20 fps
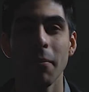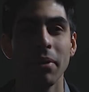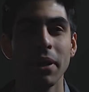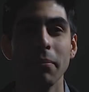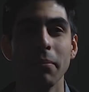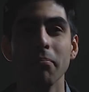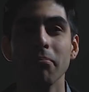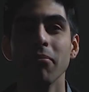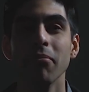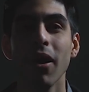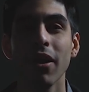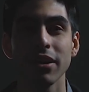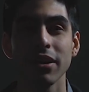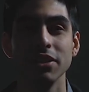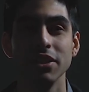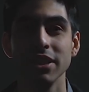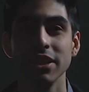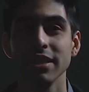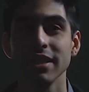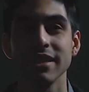But in Mark,
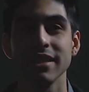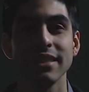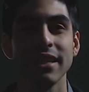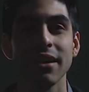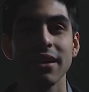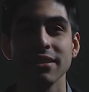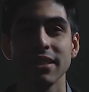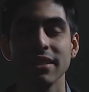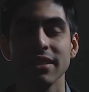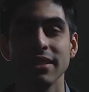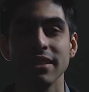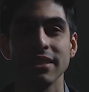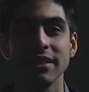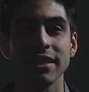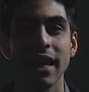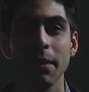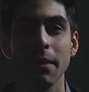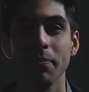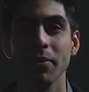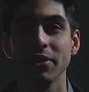Jesus tells his
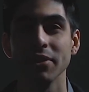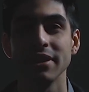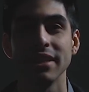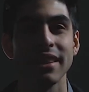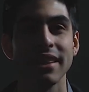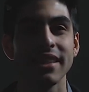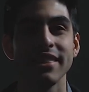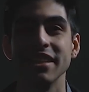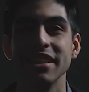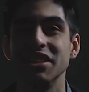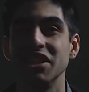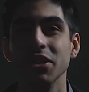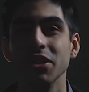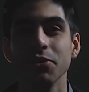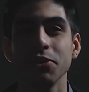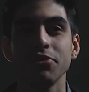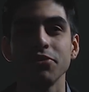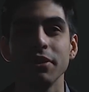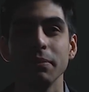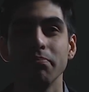disciples to let the
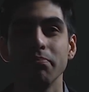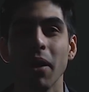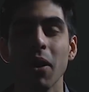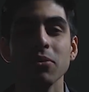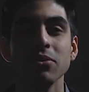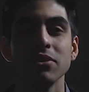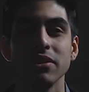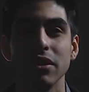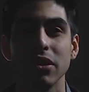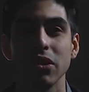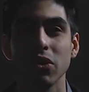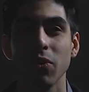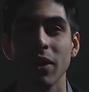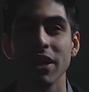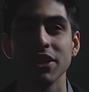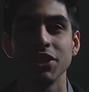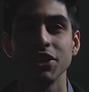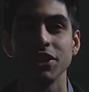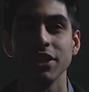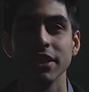children pose their
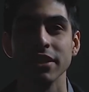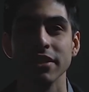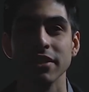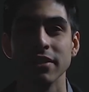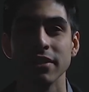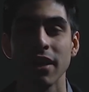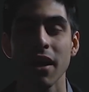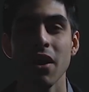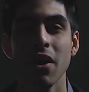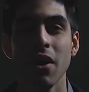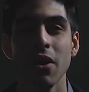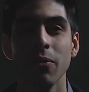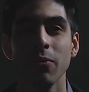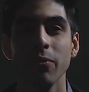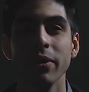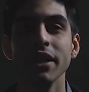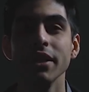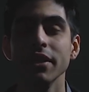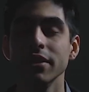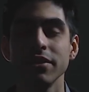questions.
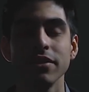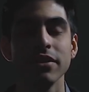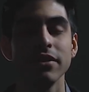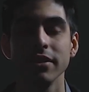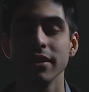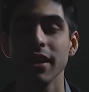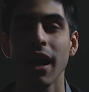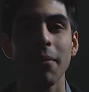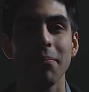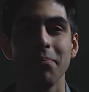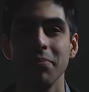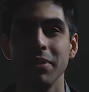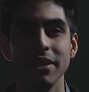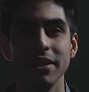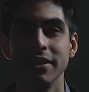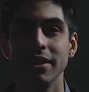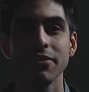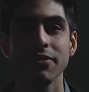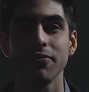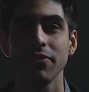We should not be
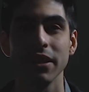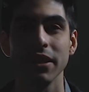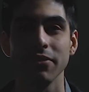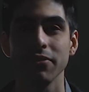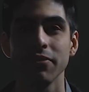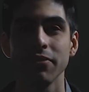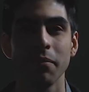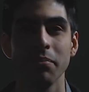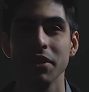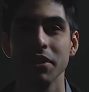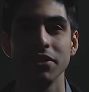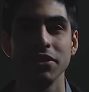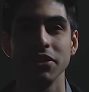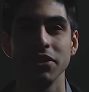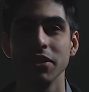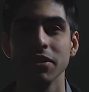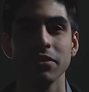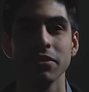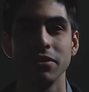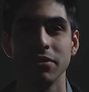different from the
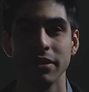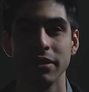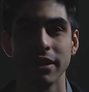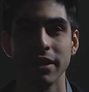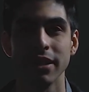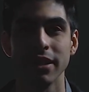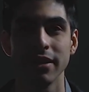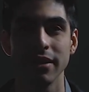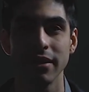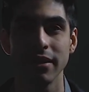children,